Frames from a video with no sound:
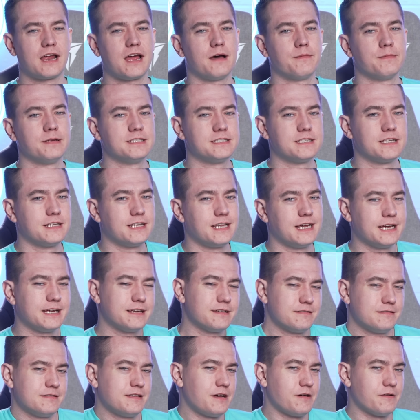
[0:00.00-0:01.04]
of comments on
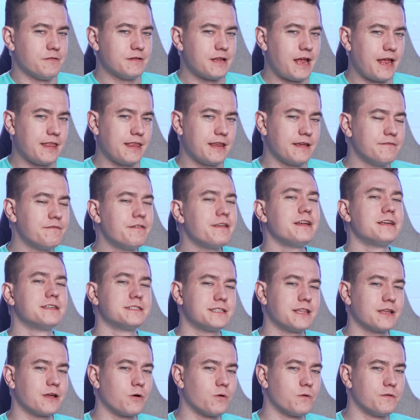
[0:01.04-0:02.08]
like, no, Nvidia
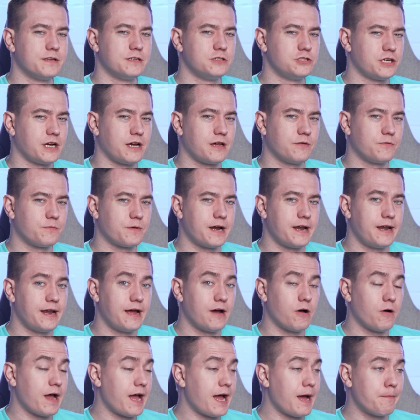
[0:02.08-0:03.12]
is the golden child right
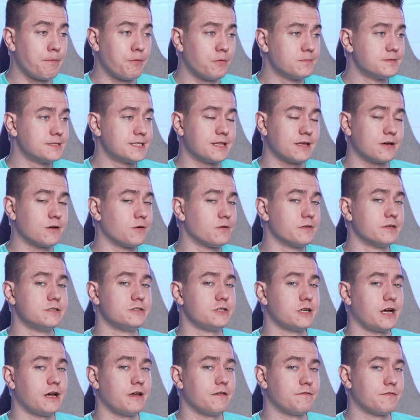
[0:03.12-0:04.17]
now. Apple was the
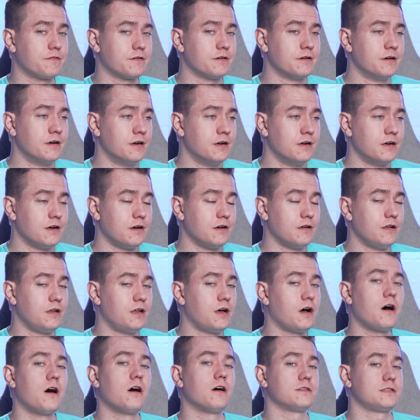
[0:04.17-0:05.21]
golden child for a
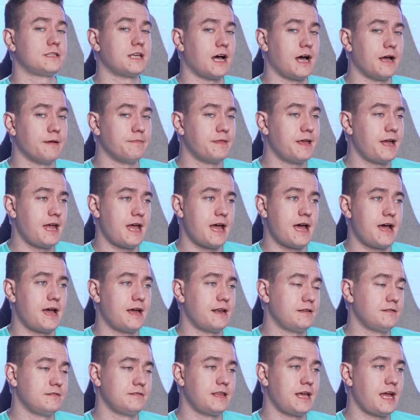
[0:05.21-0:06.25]
long time. They
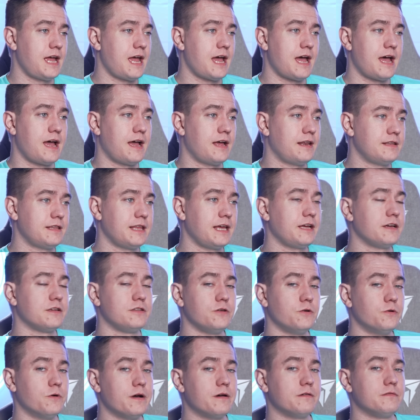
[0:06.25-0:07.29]
had, they had, they
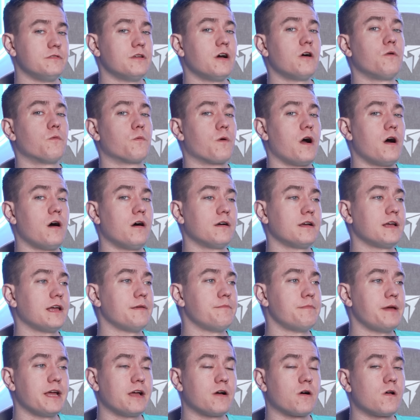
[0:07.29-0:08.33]
could do it no wrong
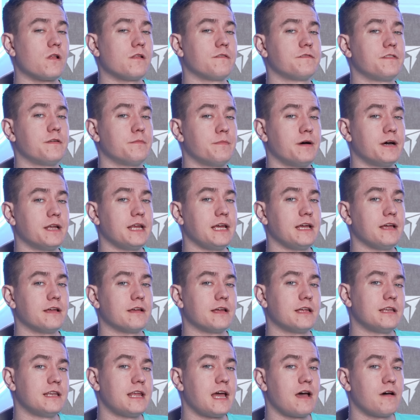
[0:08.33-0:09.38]
and make all of the money.
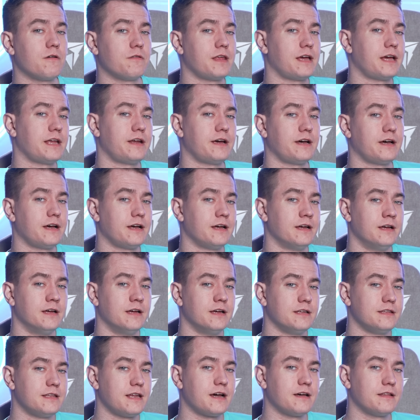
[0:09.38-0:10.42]
And now that, uh,
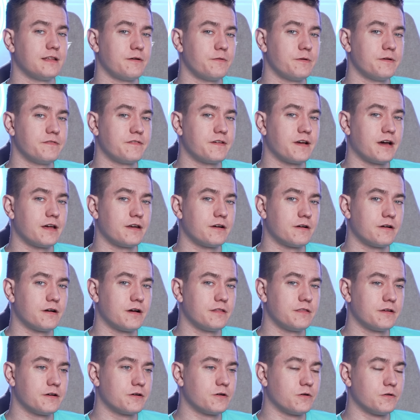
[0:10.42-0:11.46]
now that we've got our our
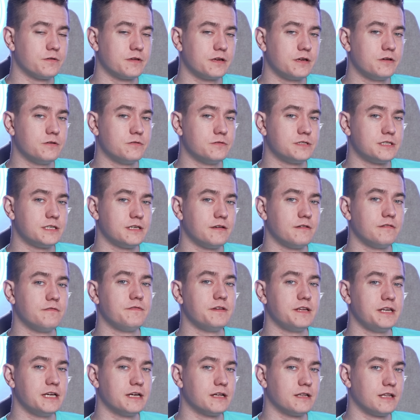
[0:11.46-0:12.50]
other golden goose in
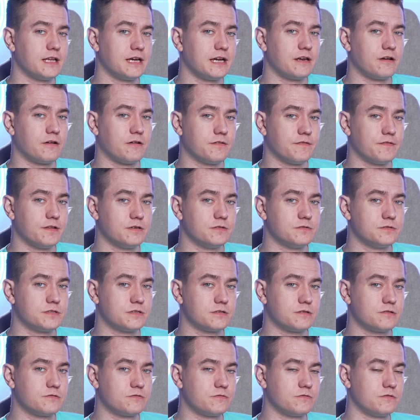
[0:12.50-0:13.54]
NVIDIA laying all of
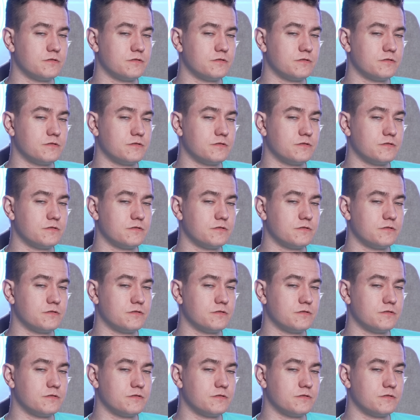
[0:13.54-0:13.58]
those